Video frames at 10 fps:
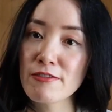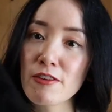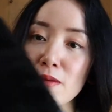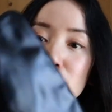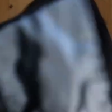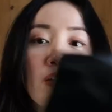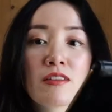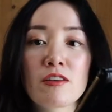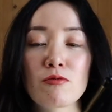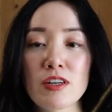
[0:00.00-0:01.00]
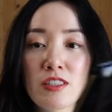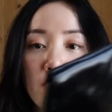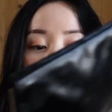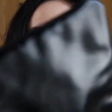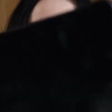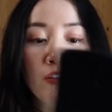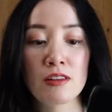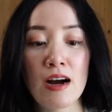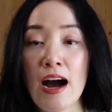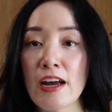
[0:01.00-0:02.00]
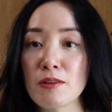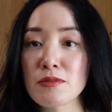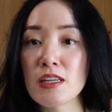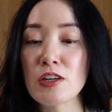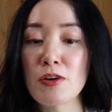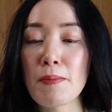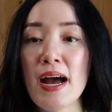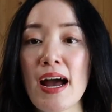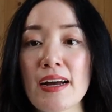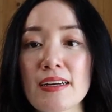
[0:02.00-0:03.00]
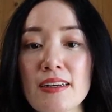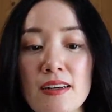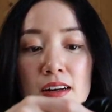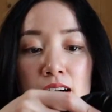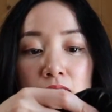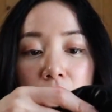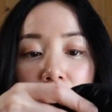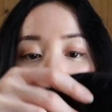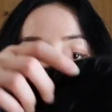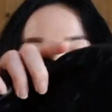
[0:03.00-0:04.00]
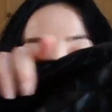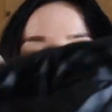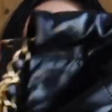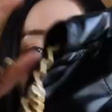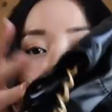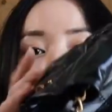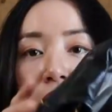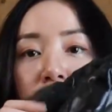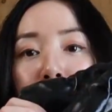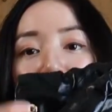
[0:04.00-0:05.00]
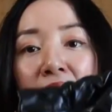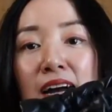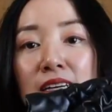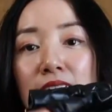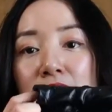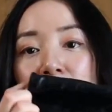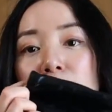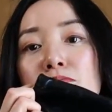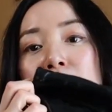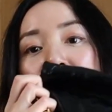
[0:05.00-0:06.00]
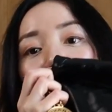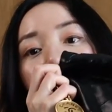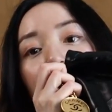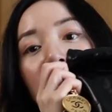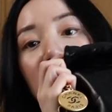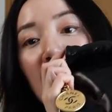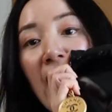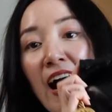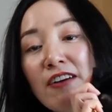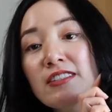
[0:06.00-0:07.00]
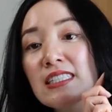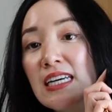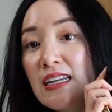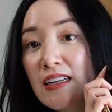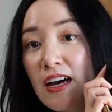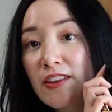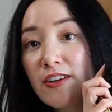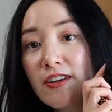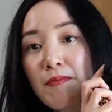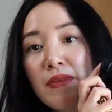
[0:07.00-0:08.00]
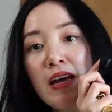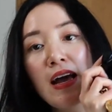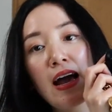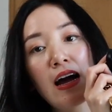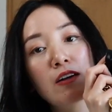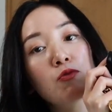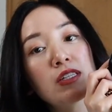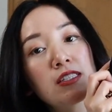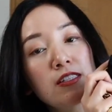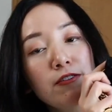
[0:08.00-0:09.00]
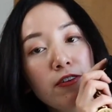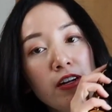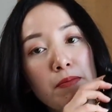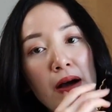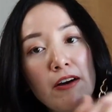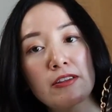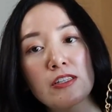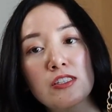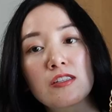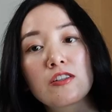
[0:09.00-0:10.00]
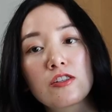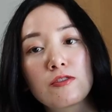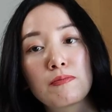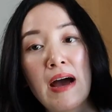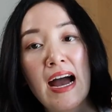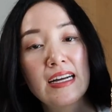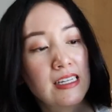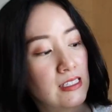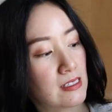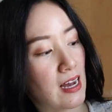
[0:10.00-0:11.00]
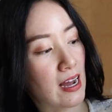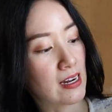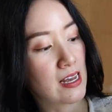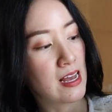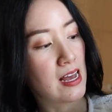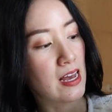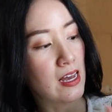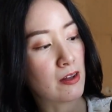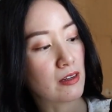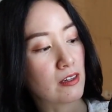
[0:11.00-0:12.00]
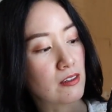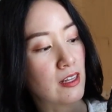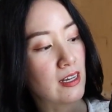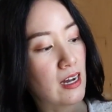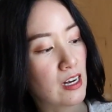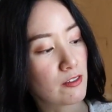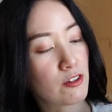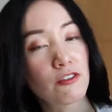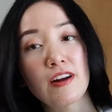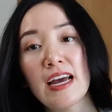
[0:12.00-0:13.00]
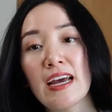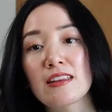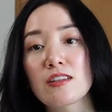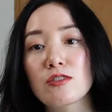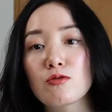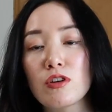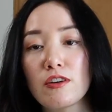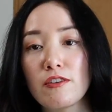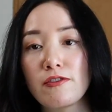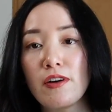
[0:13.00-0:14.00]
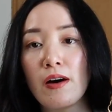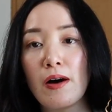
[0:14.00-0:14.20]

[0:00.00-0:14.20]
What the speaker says: from the rest of the items in your bag. The bag is made of calfskin leather, and what's different about this bag is that they kind of create this sort of